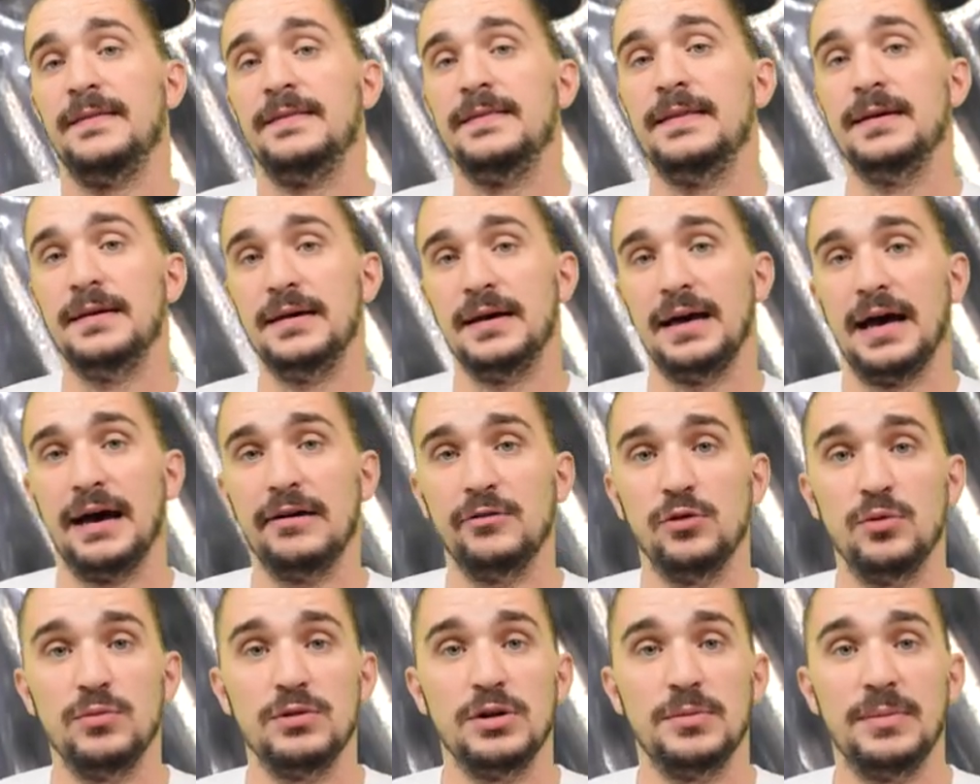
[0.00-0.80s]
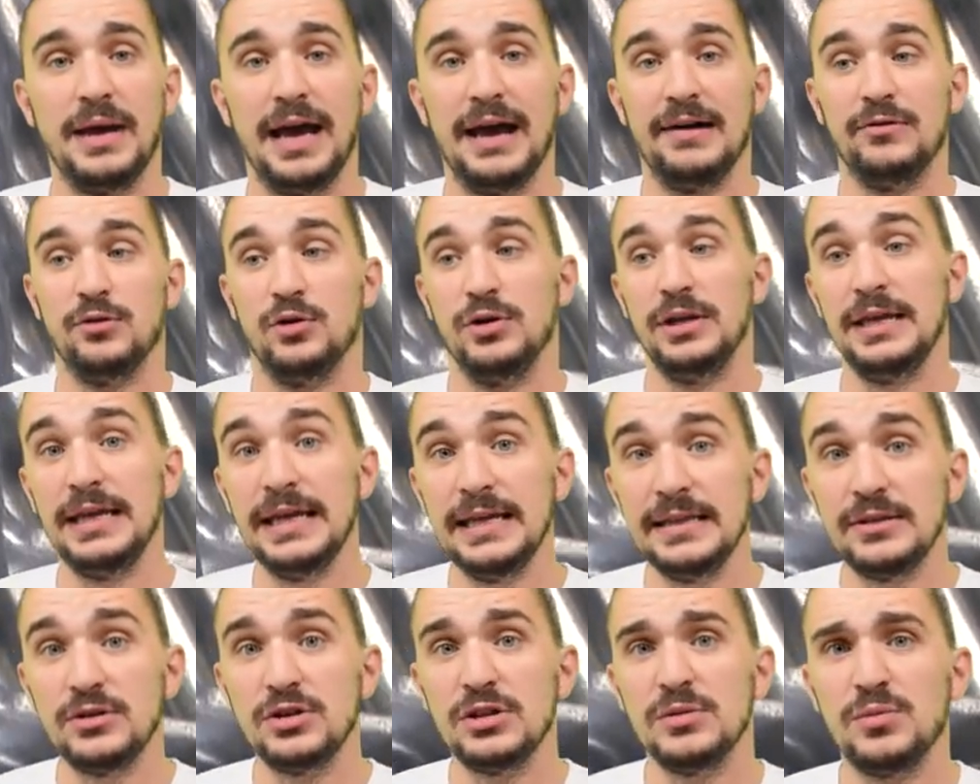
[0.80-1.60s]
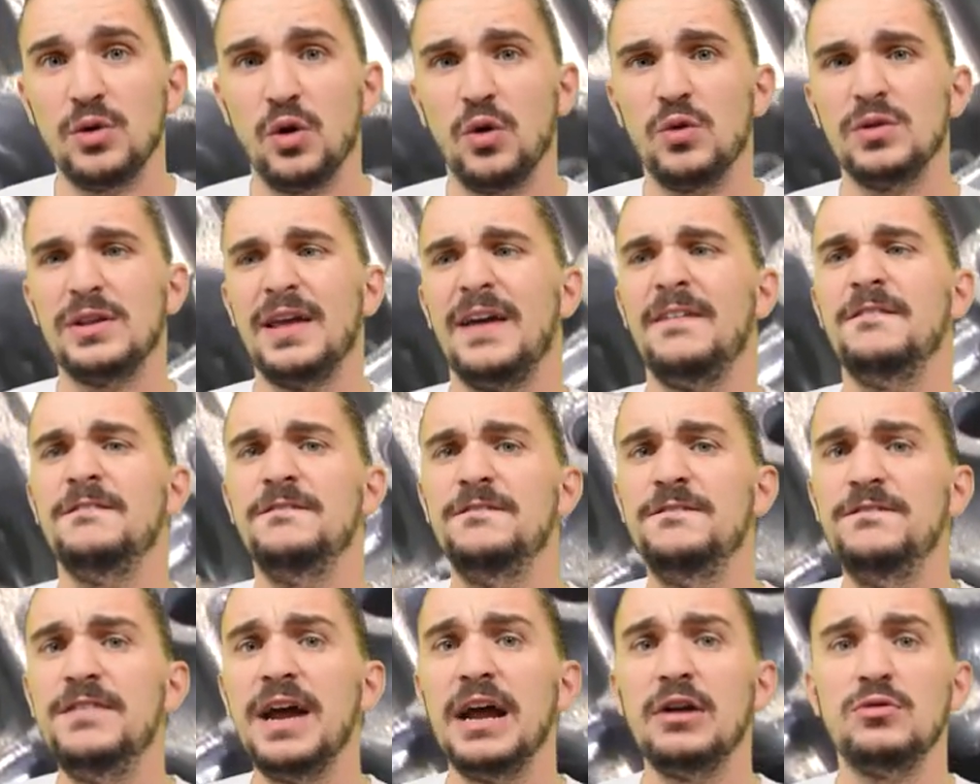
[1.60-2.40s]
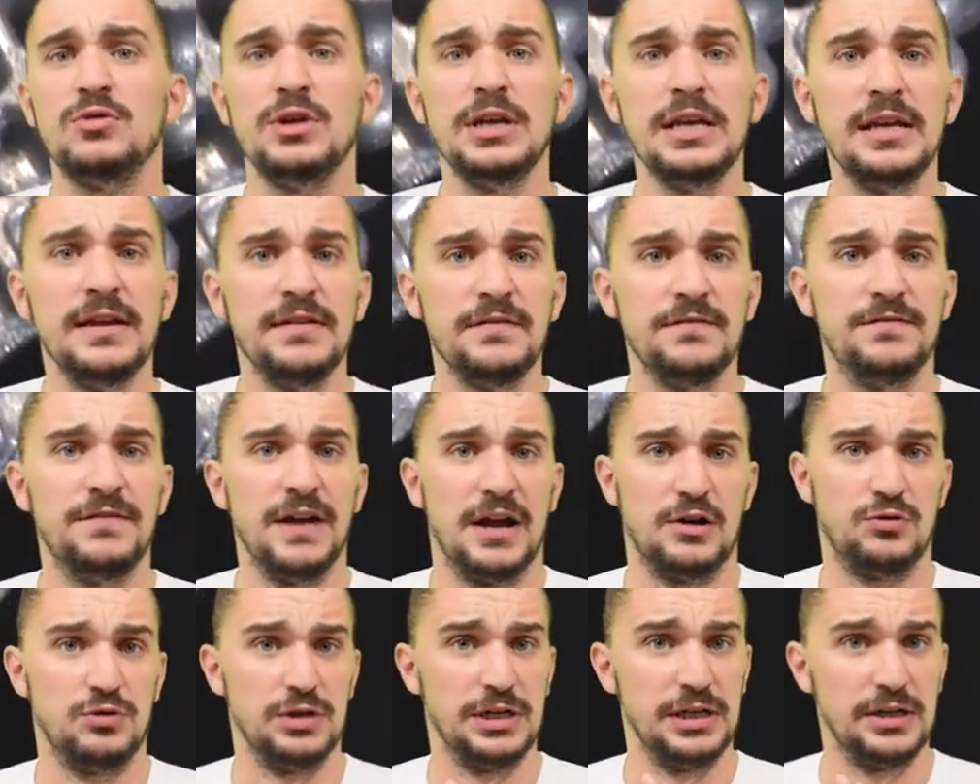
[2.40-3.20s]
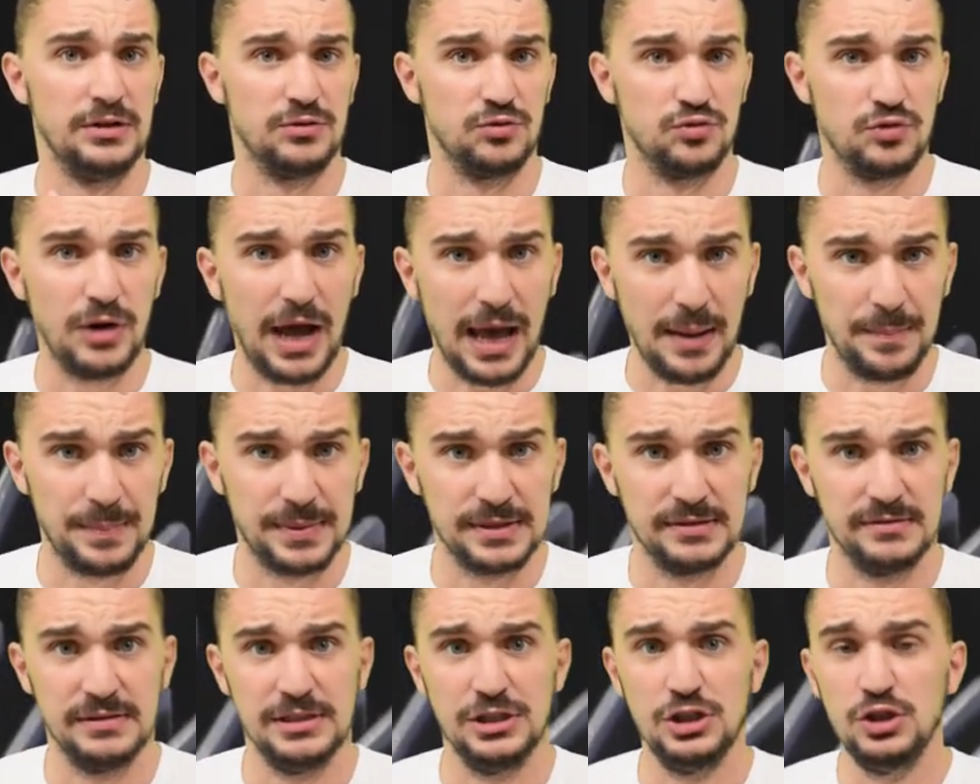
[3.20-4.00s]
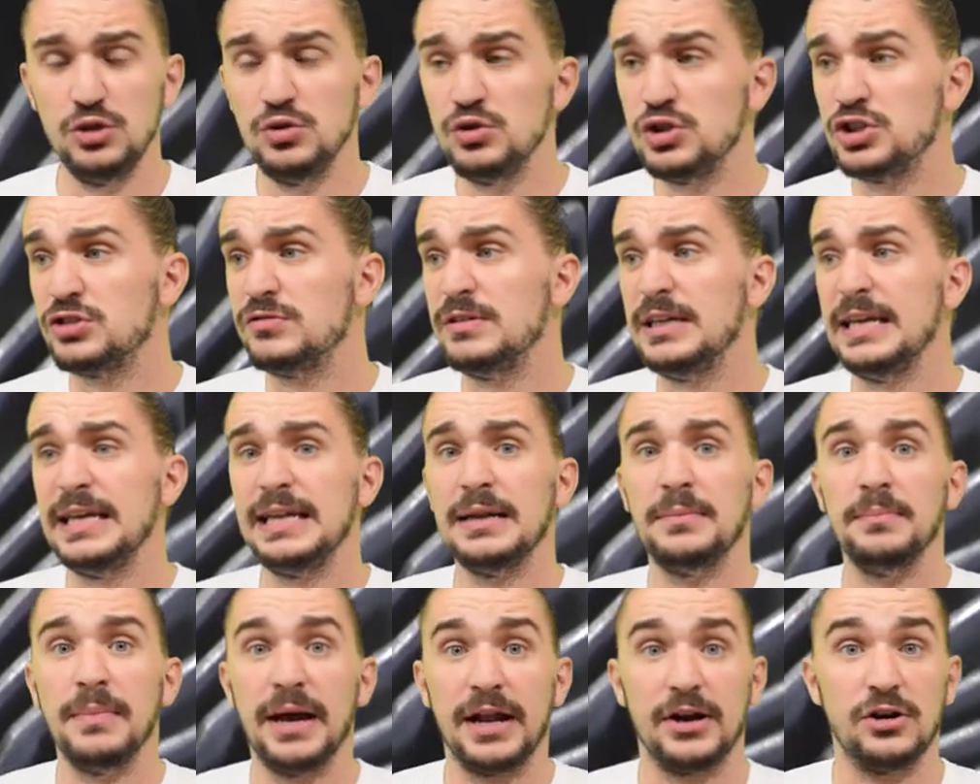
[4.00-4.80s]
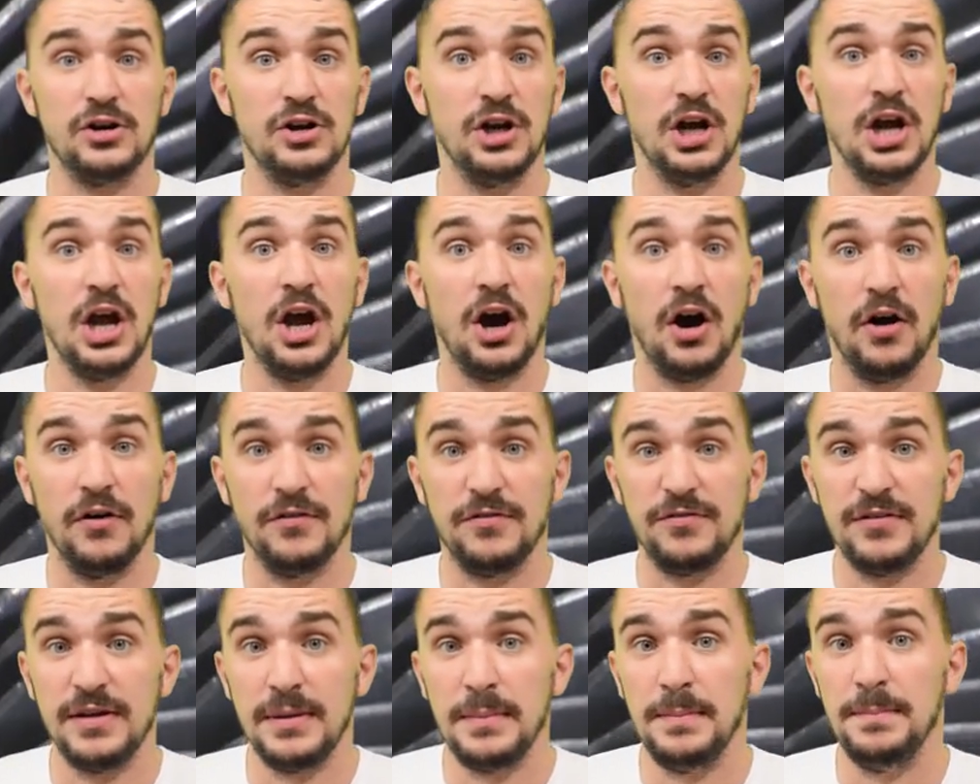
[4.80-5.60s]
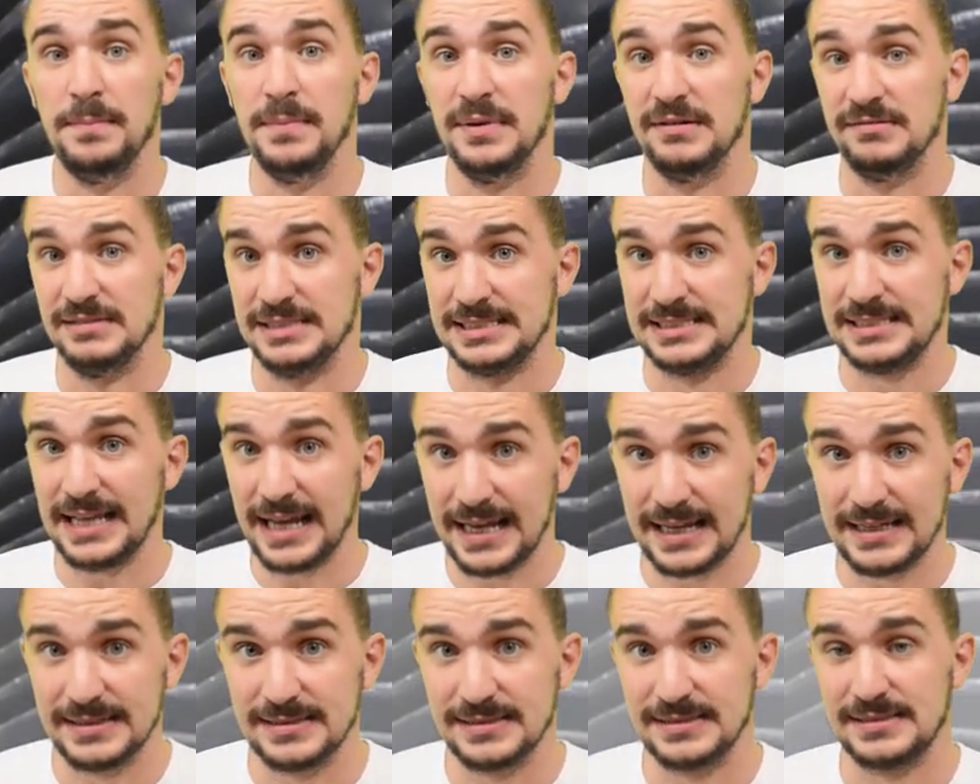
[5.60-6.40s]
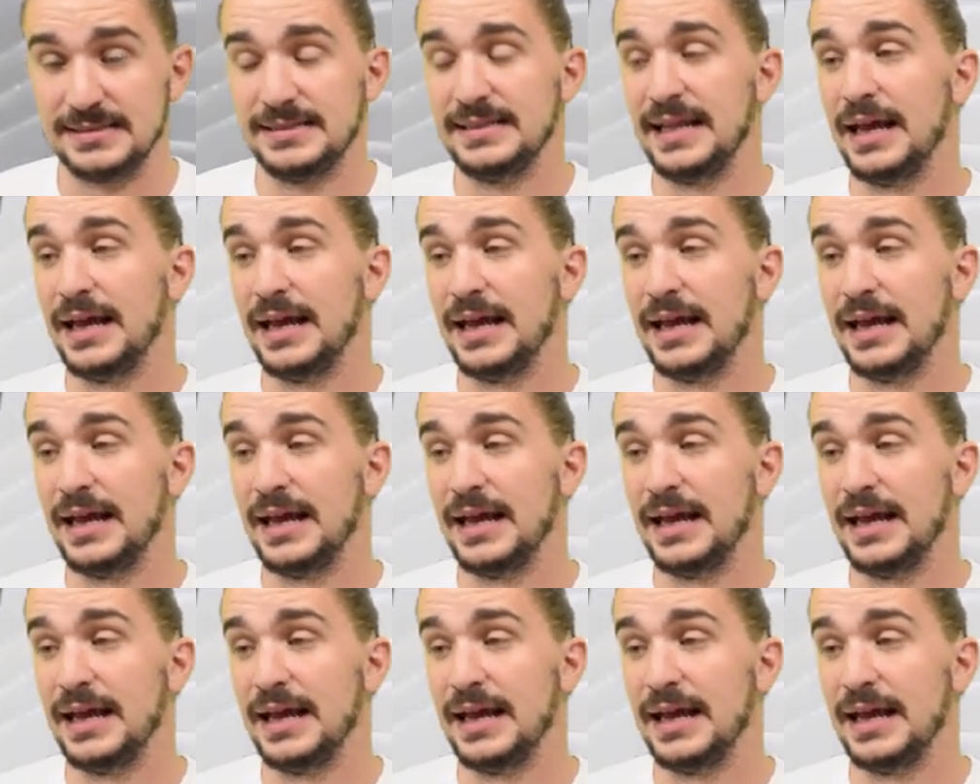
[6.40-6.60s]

the aluminum alloy into the mold very, very rapidly, usually in a matter of milliseconds.